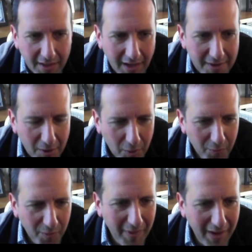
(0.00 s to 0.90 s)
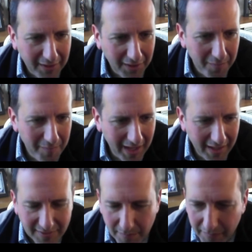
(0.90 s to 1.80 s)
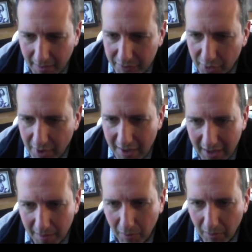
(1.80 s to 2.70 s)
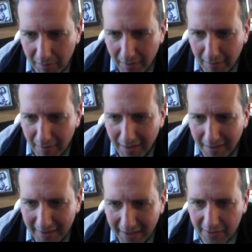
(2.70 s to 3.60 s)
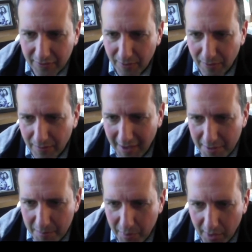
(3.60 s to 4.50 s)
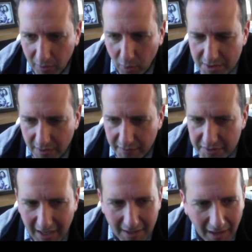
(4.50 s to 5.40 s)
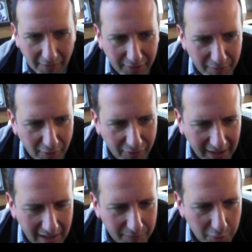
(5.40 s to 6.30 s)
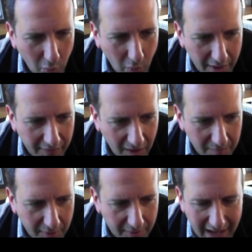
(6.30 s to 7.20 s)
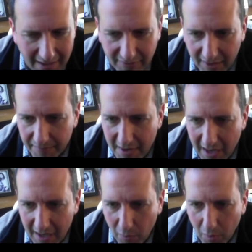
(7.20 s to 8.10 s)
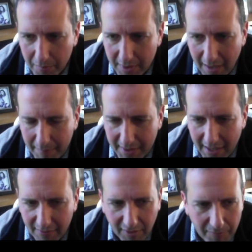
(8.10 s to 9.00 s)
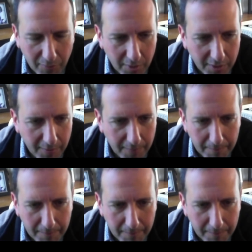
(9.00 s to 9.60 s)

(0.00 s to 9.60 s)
I know, Rebecca Manning, sometimes you're not able uh, to answer. I know you put a question in the chat. I'll just give you a second if you wanted to unmute and ask it. If not, I will be happy to ask it for you.